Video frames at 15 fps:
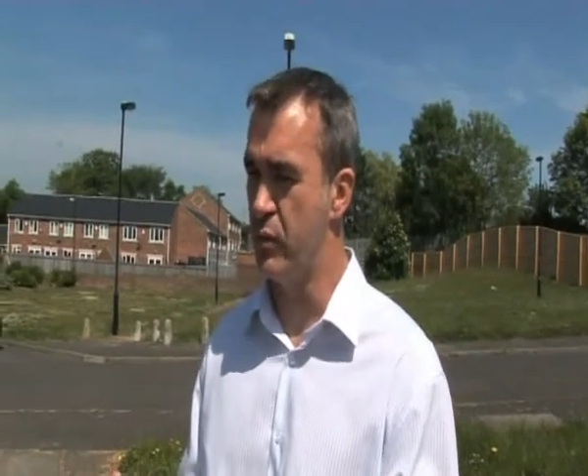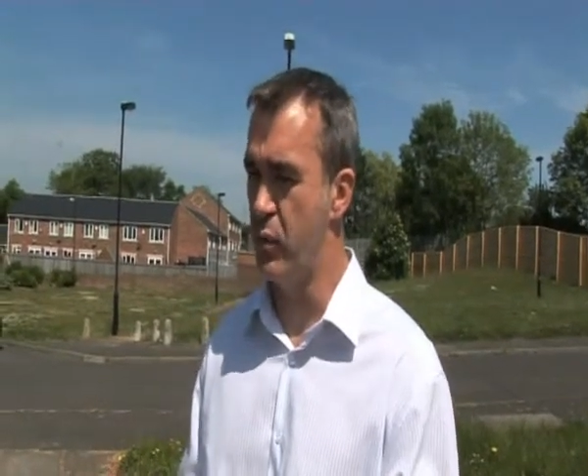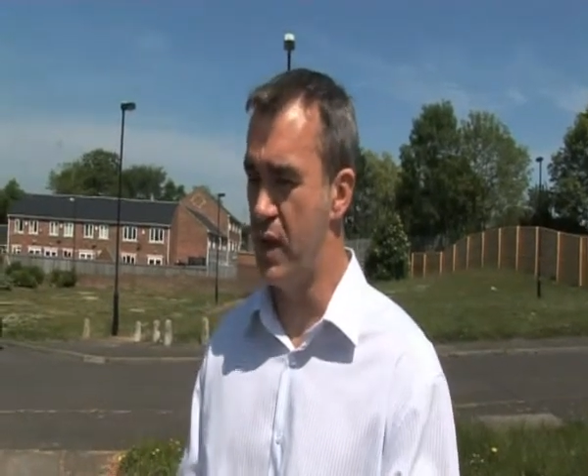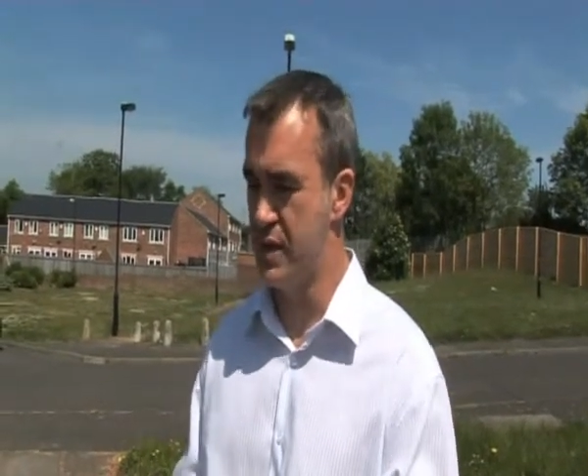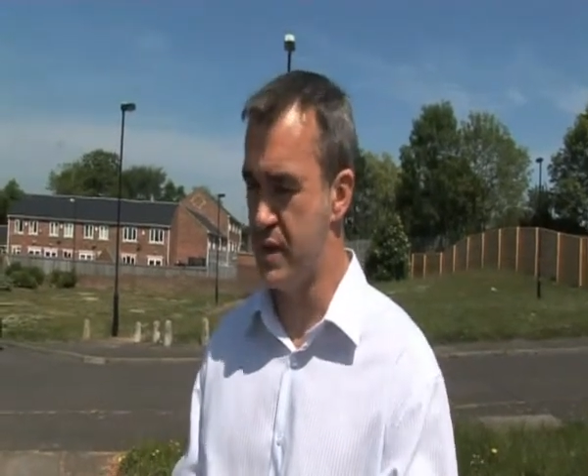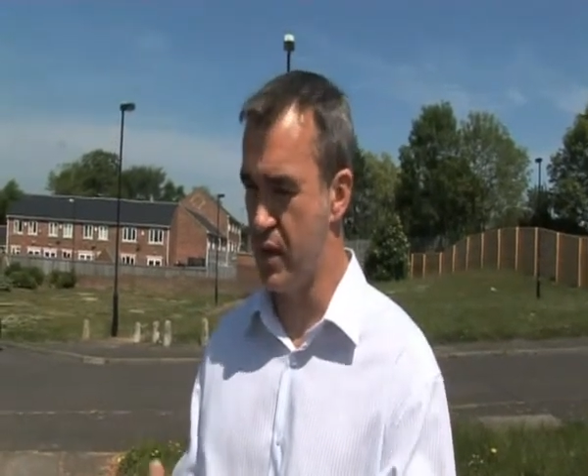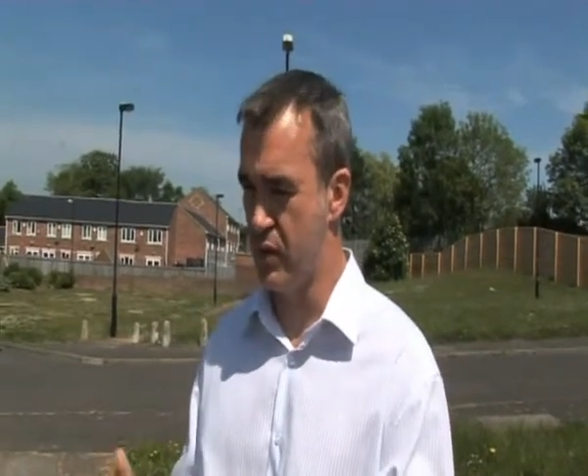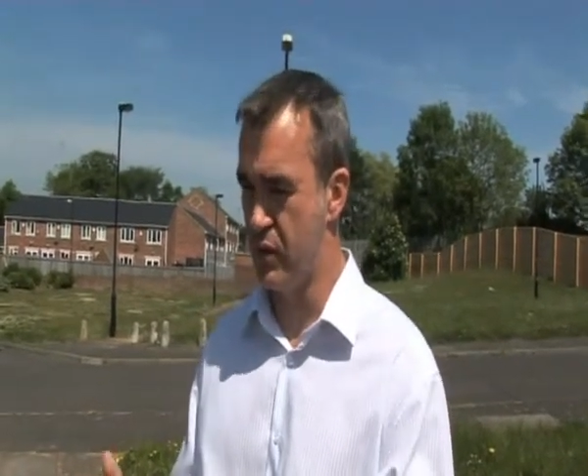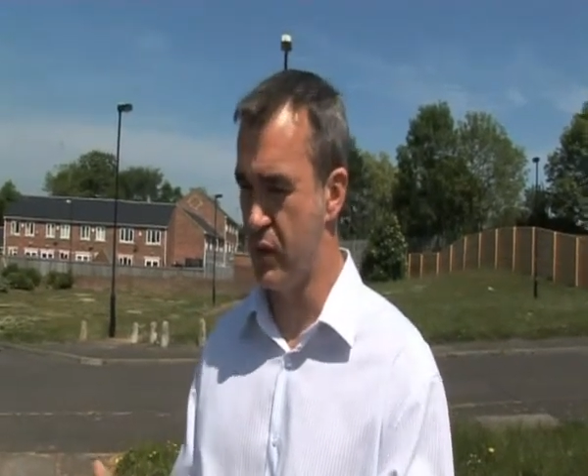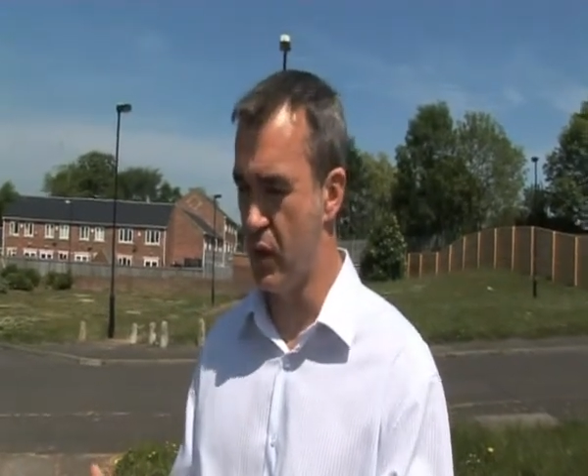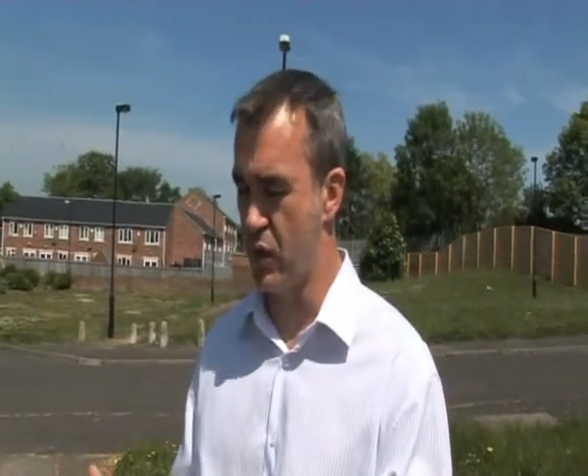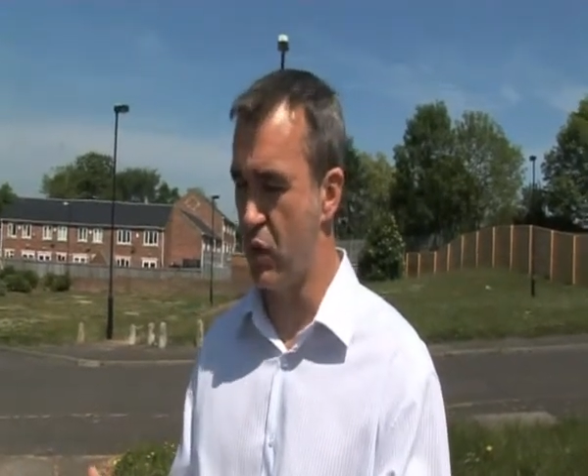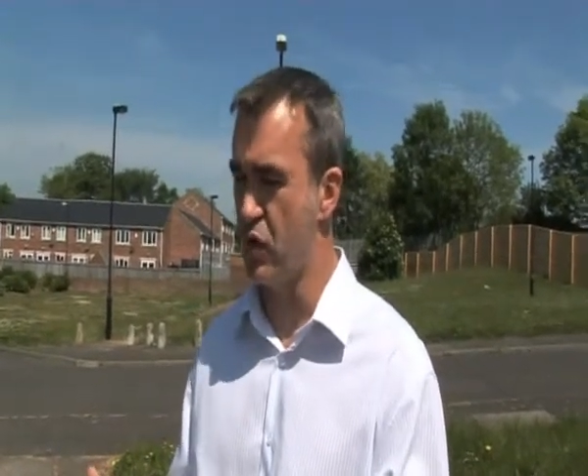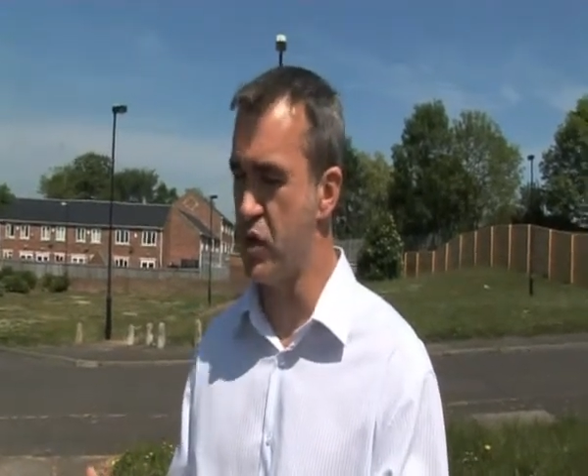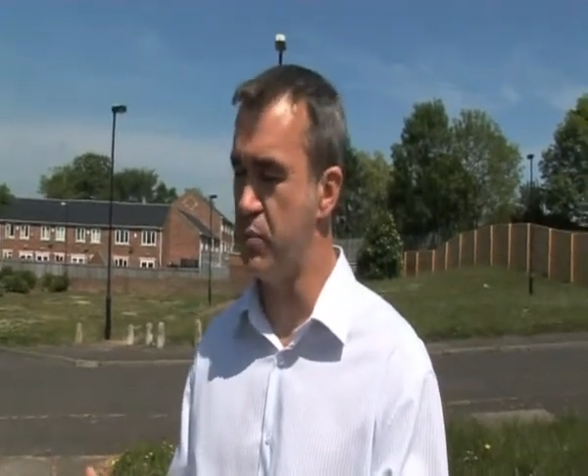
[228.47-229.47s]
whilst they're
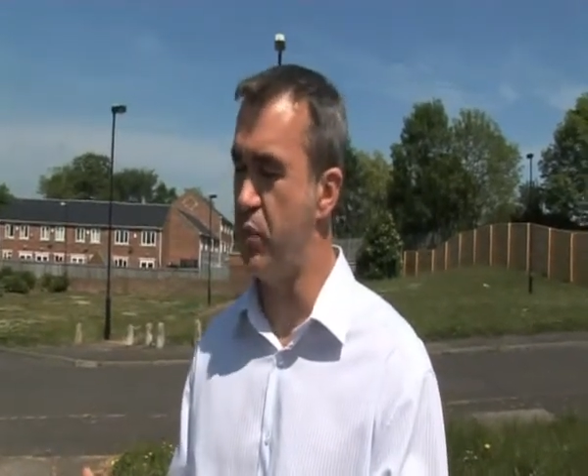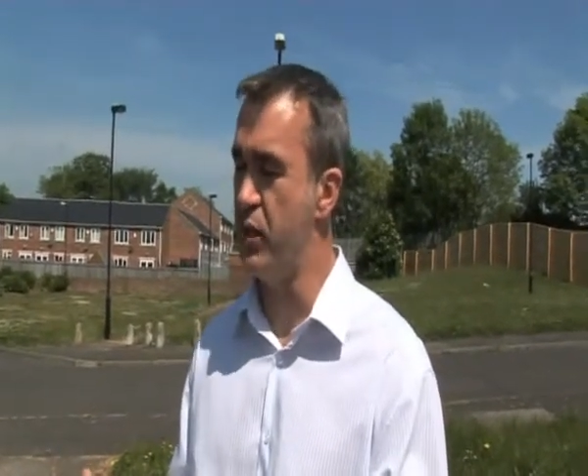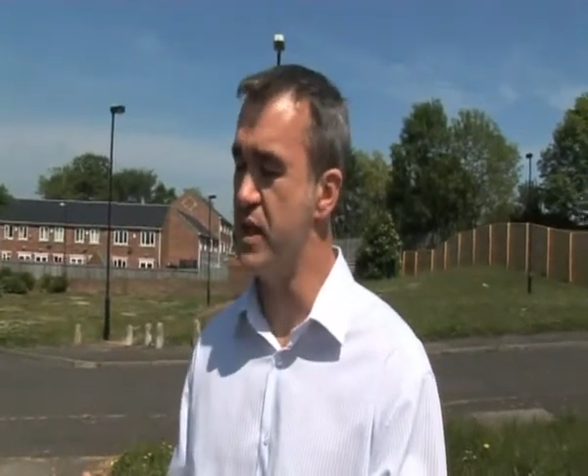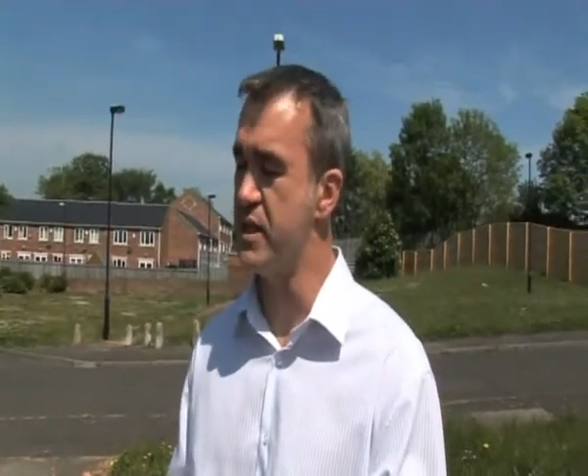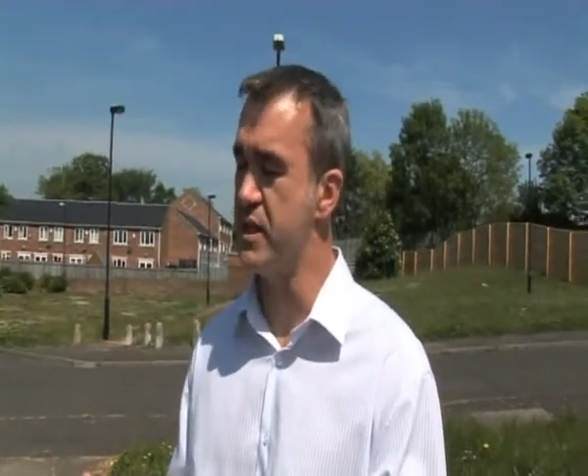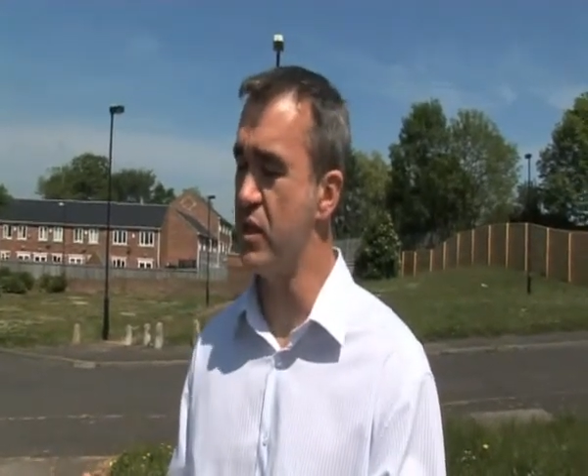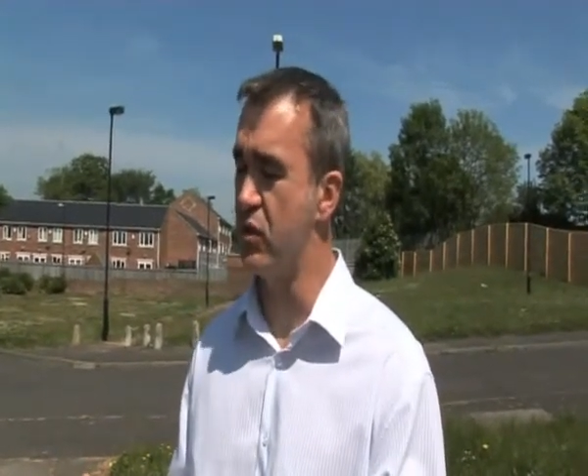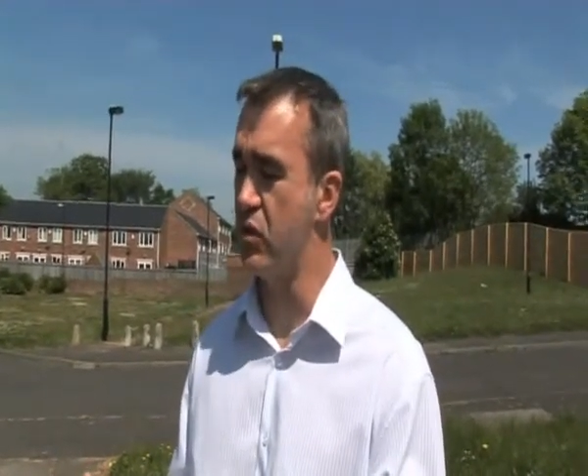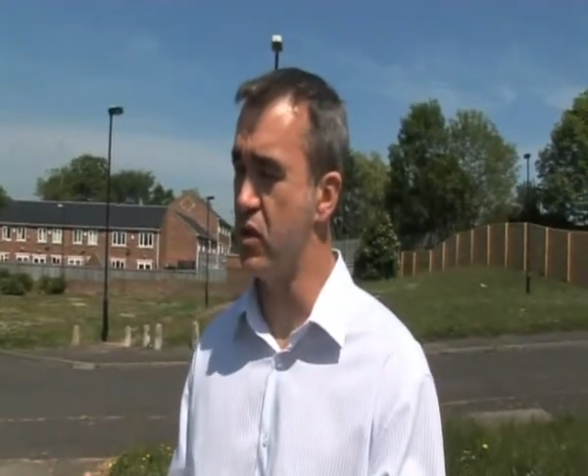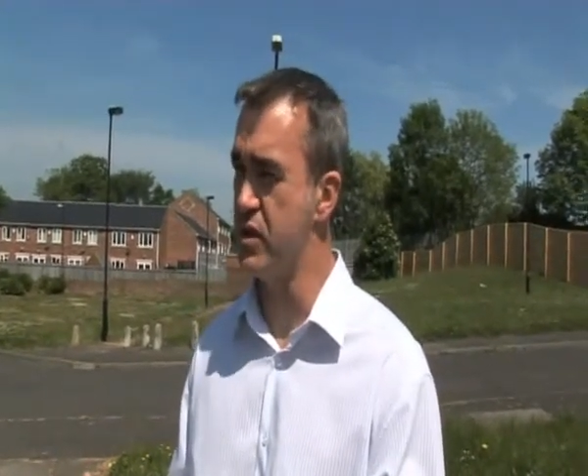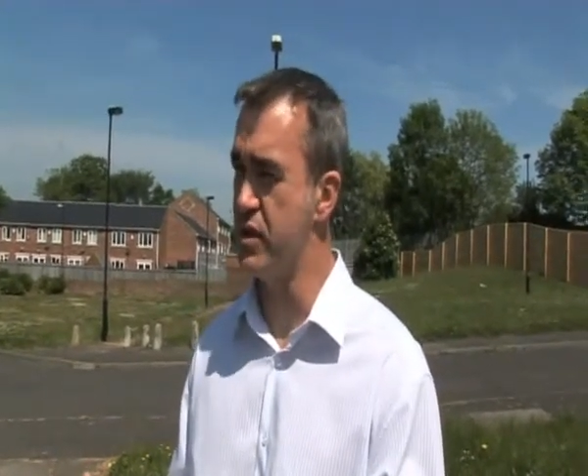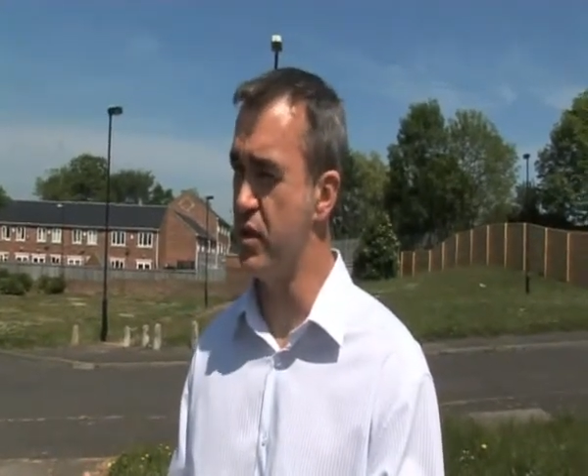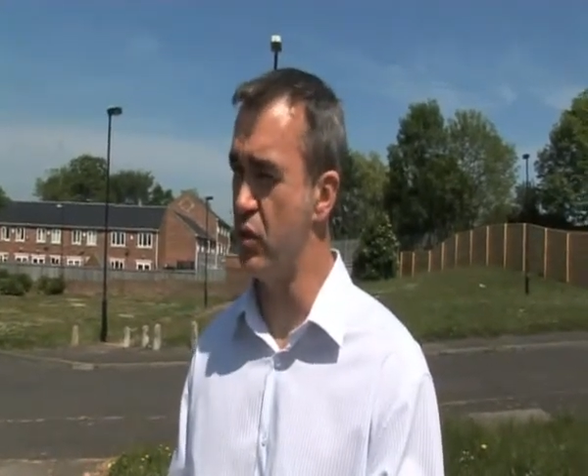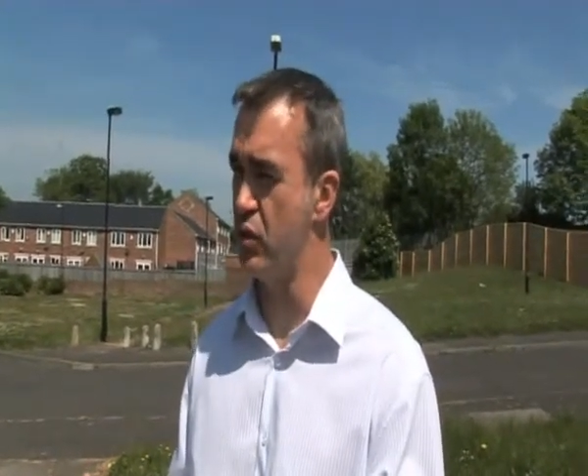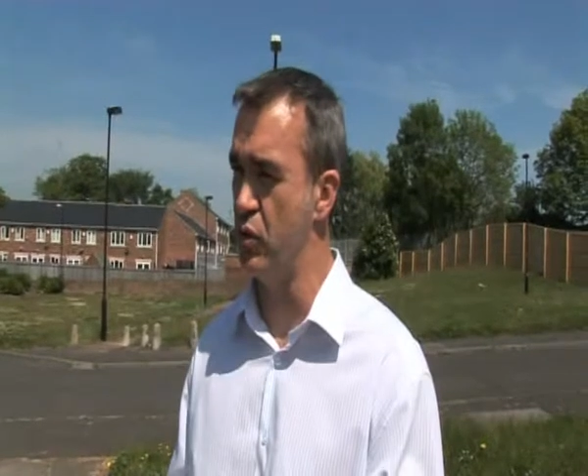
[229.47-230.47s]
cross-bracing across
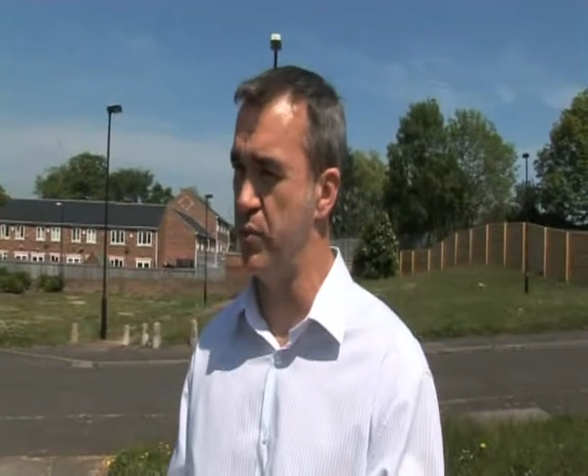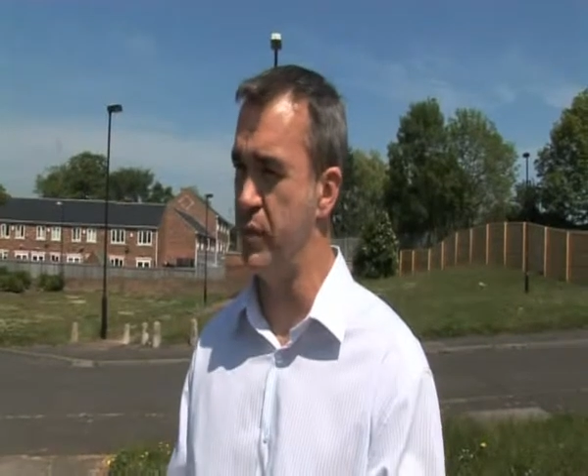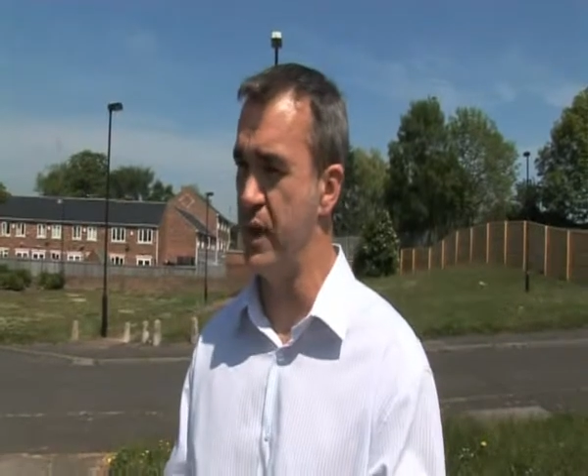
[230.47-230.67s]
the group,